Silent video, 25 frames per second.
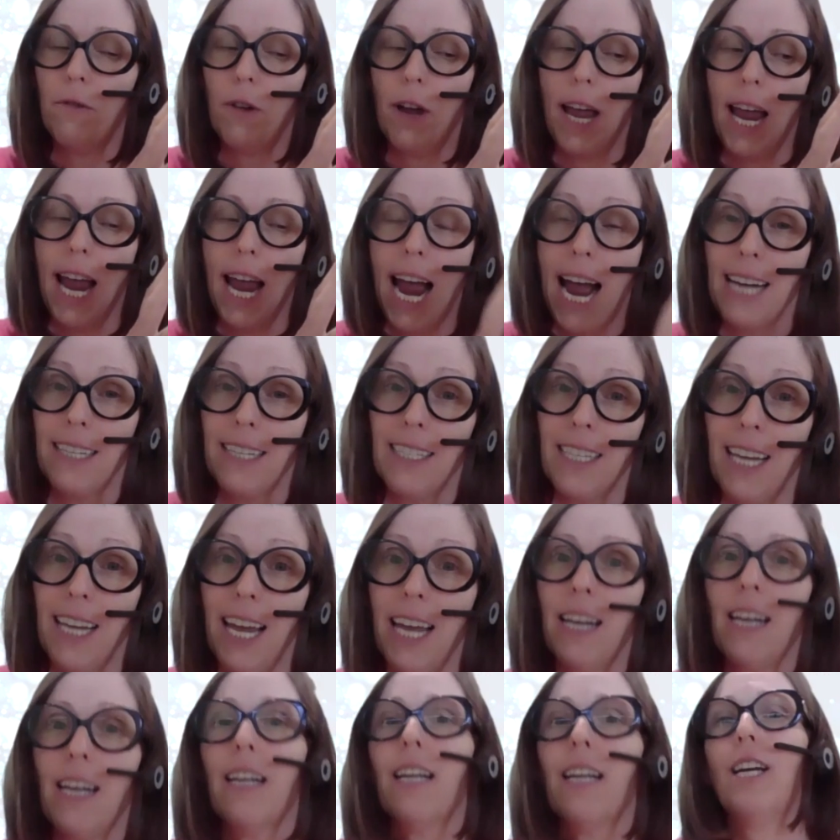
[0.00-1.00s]

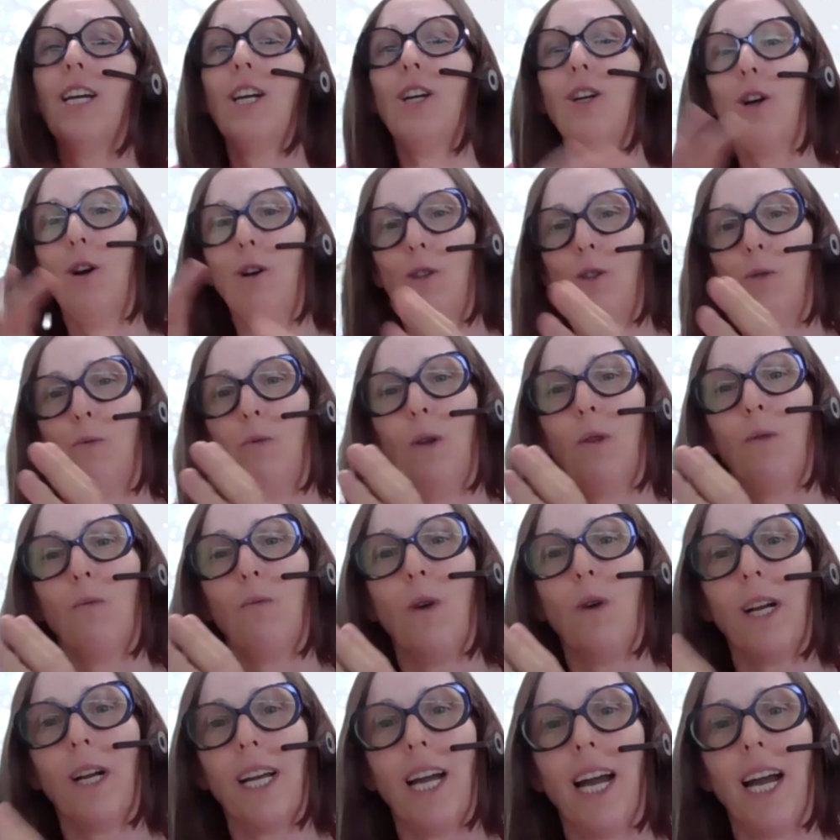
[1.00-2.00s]
asset goes with
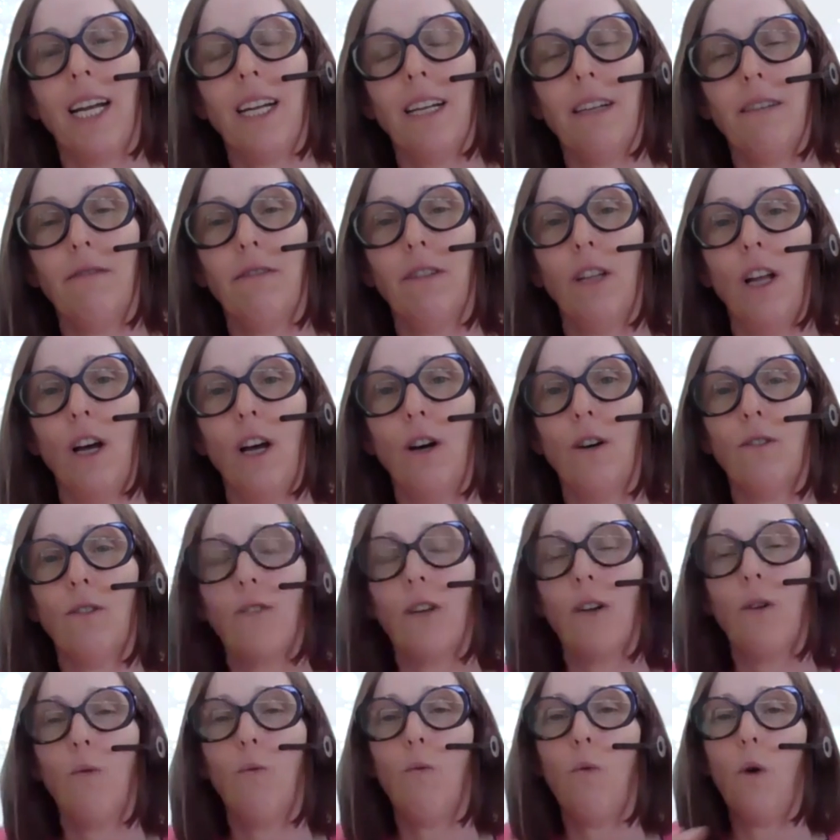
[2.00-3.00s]
what kind of
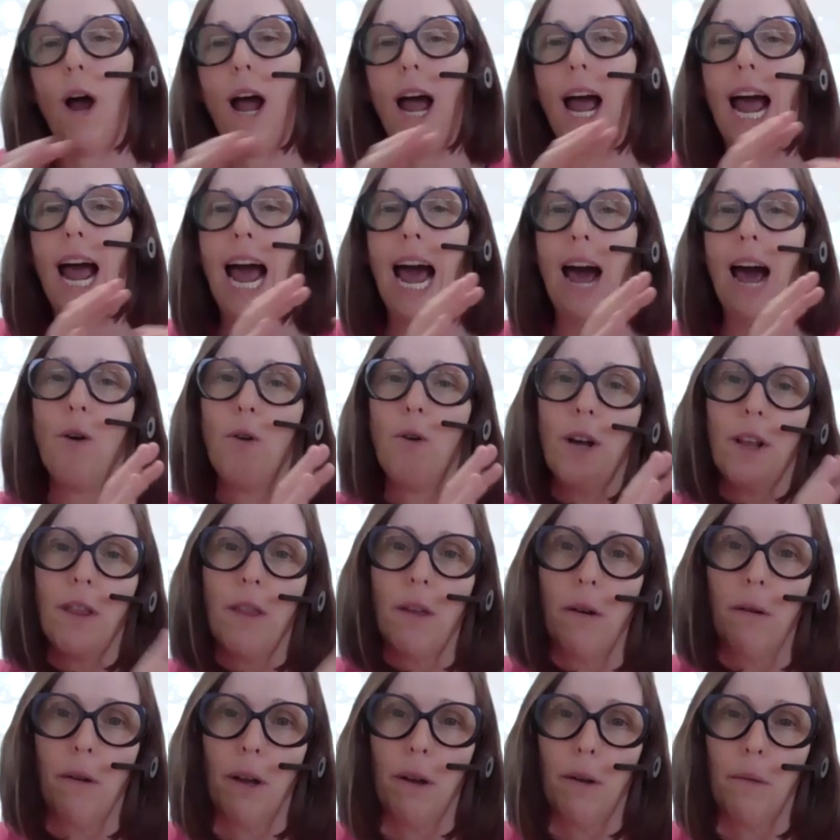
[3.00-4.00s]
loan. How
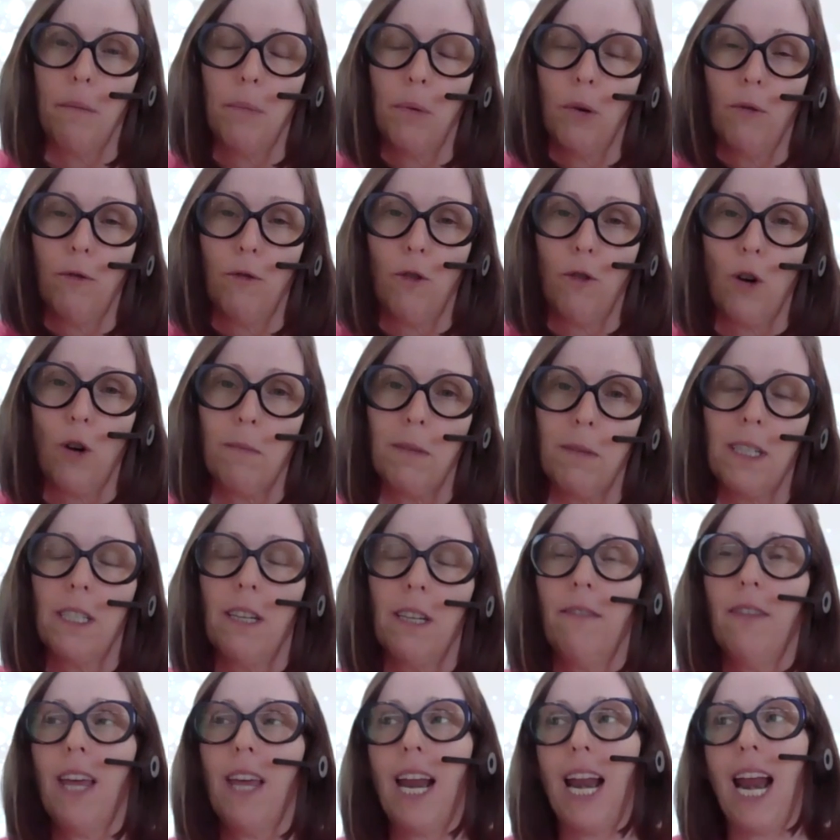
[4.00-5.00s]
the performance
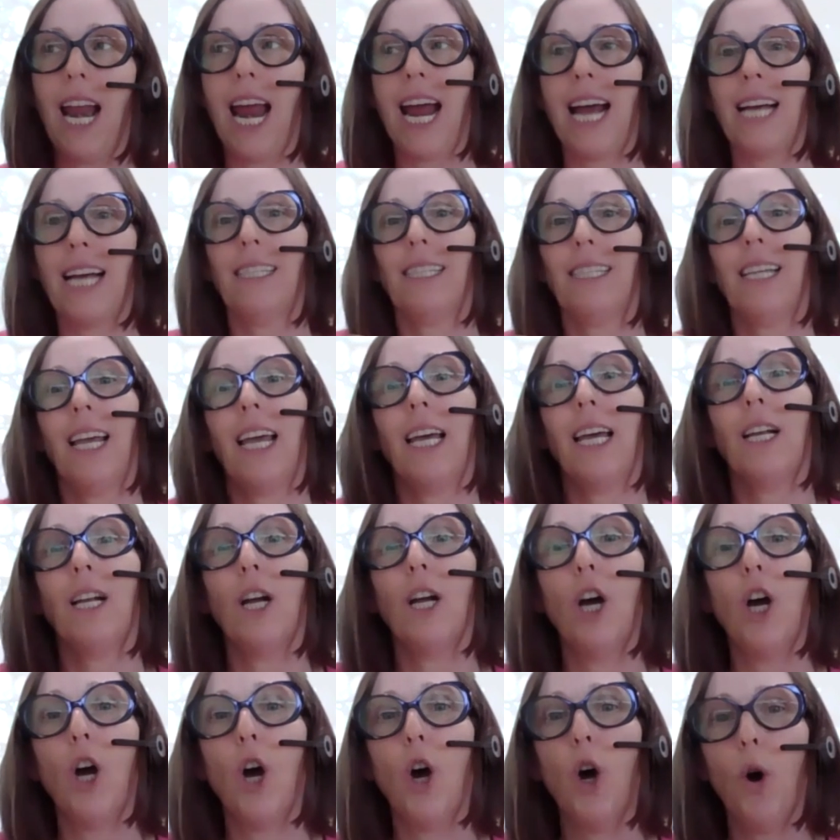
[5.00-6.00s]
of that asset
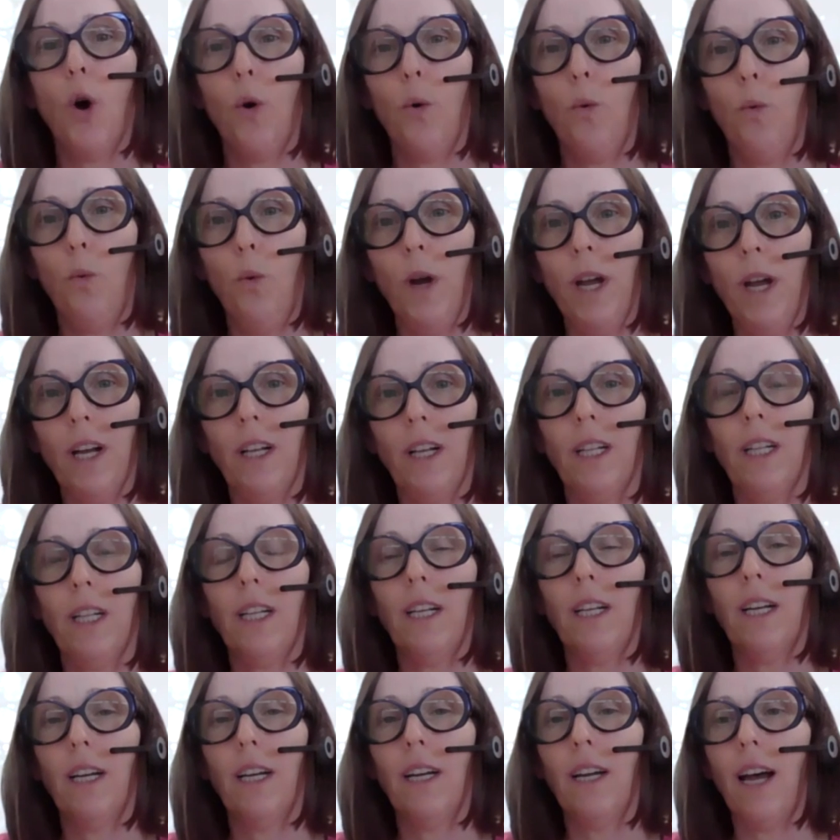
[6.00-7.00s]

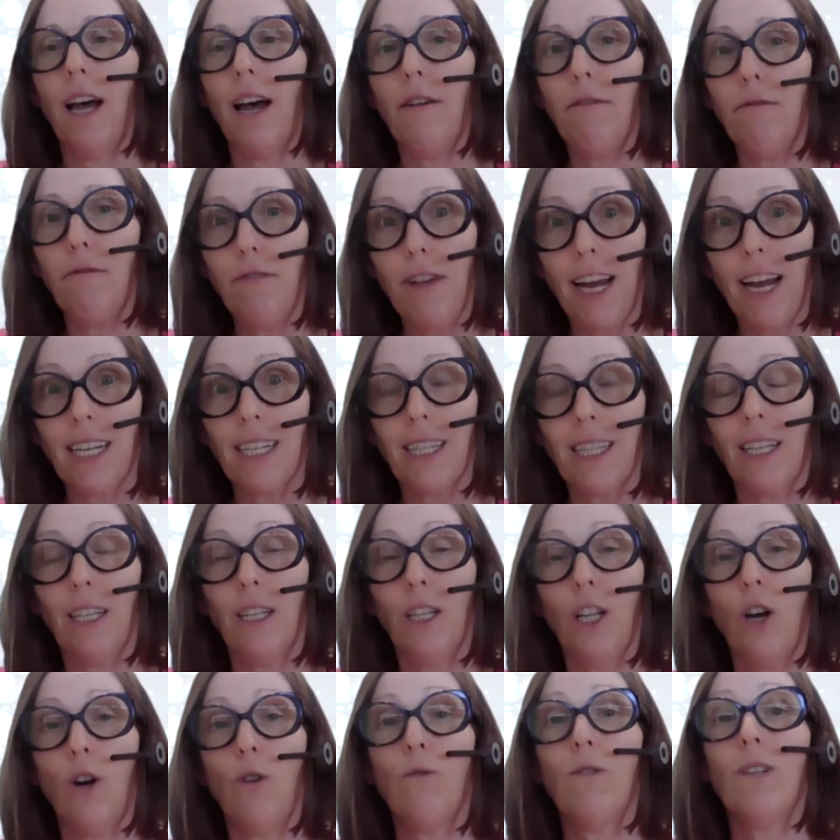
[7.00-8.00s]
will affect the
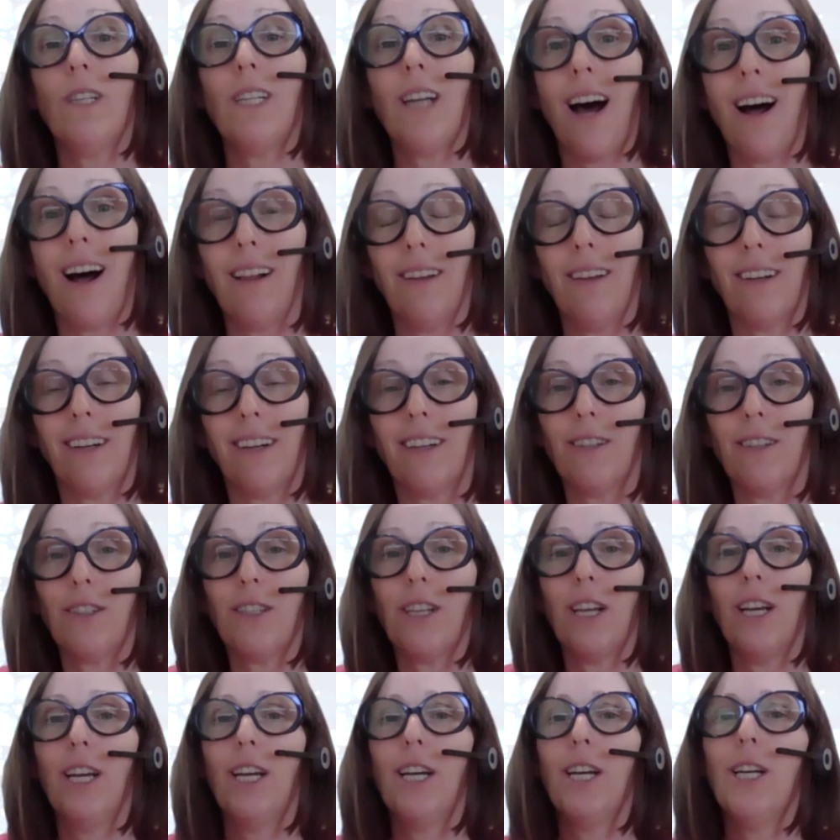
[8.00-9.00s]
loan
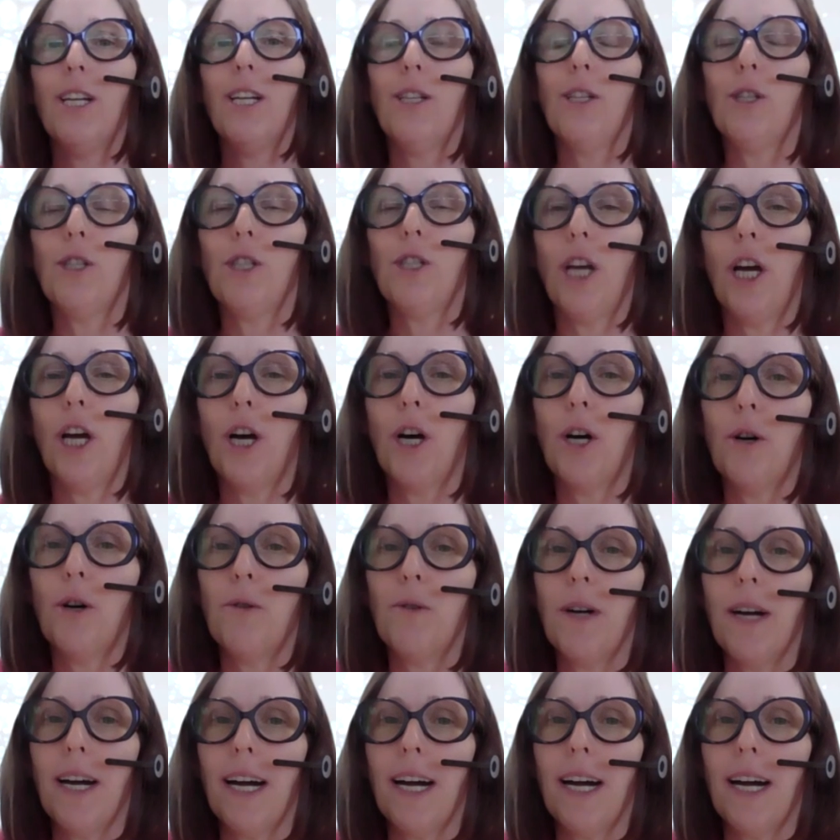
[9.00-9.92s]
dollars. So